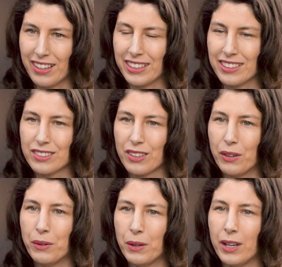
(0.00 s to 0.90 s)
Like, it's
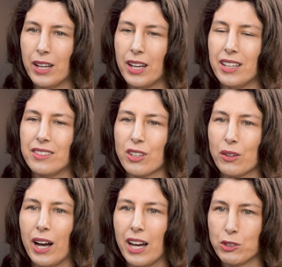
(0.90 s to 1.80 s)

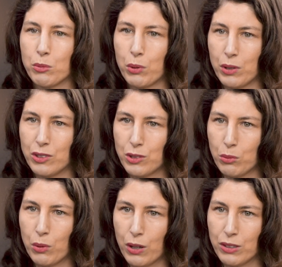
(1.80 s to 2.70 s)
so hard to put into
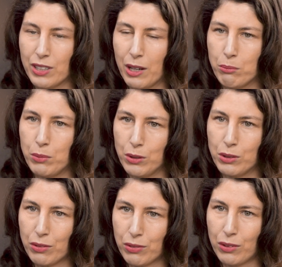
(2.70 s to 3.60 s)
words how
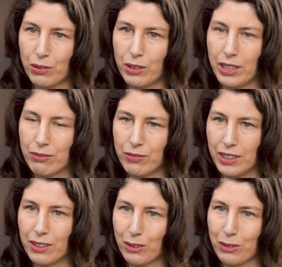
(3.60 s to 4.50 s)
beautiful it
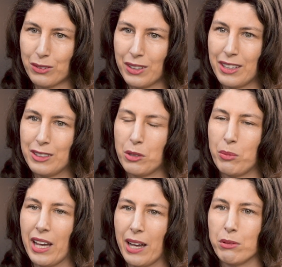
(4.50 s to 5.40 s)
feels to
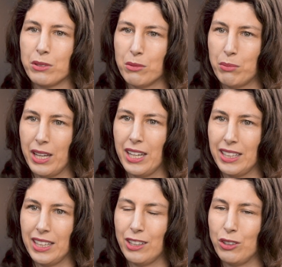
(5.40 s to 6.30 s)
be able to
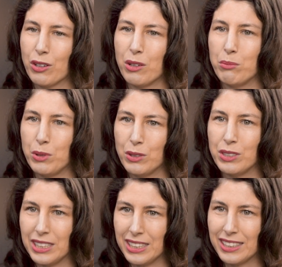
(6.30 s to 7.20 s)
be in your own
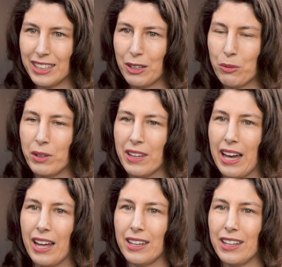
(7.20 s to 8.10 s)
beauty
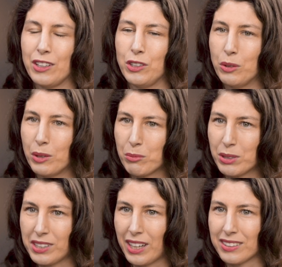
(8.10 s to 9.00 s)
without you in
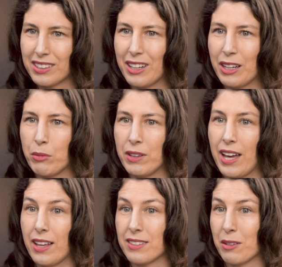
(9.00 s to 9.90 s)
protection and
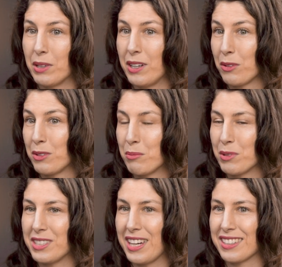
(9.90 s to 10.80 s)
without someone else in
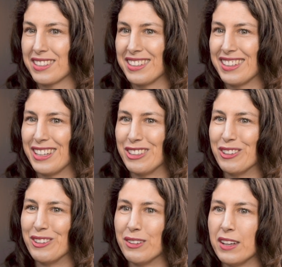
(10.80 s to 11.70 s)
protection that
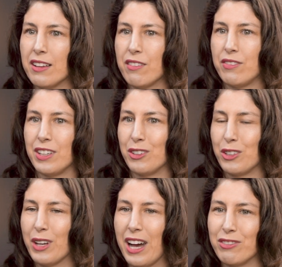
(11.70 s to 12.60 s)
you feel
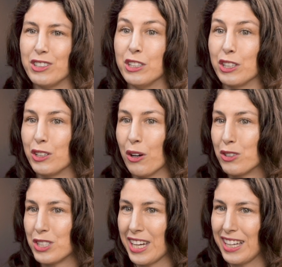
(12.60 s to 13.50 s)
you have to
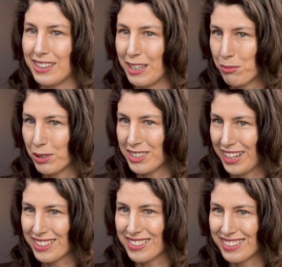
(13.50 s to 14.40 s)
negotiate their
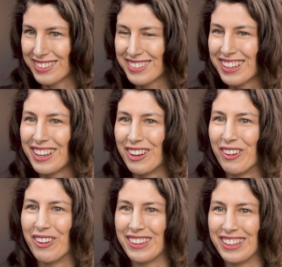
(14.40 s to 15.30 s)
protections.
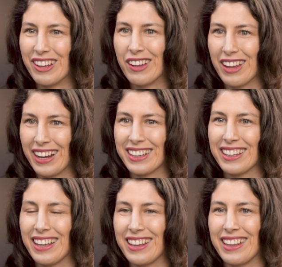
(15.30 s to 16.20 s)
Or,
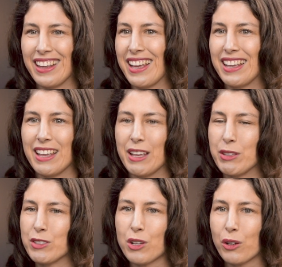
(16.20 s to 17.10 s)
like,
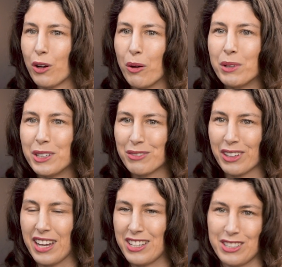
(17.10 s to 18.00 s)
it's so common in
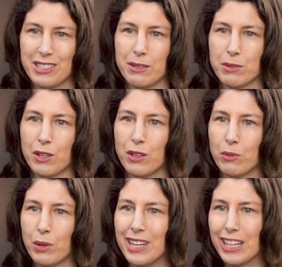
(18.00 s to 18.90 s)
relationships, though,
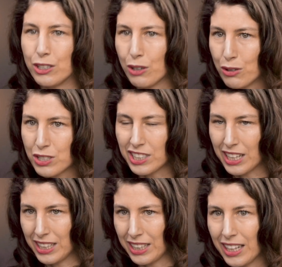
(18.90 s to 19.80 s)
that we're
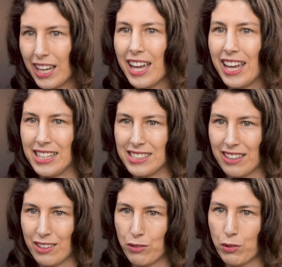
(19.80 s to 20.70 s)
negotiating each
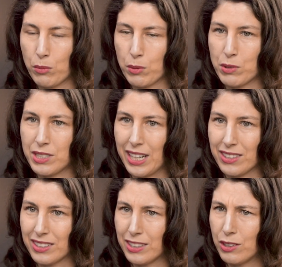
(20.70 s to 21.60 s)
other's forms of
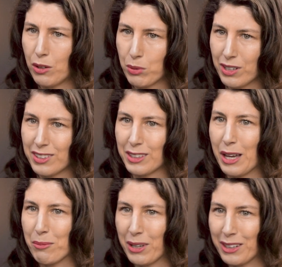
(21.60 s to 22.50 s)
protection and not pressing
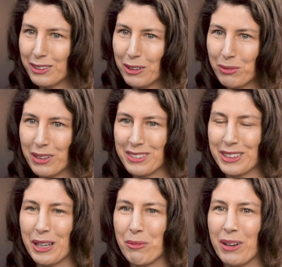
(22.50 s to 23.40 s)
that button, not
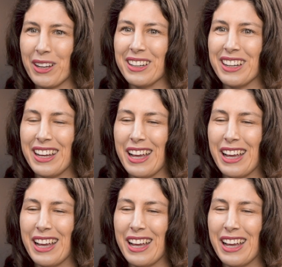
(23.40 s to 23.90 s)
pressing that button.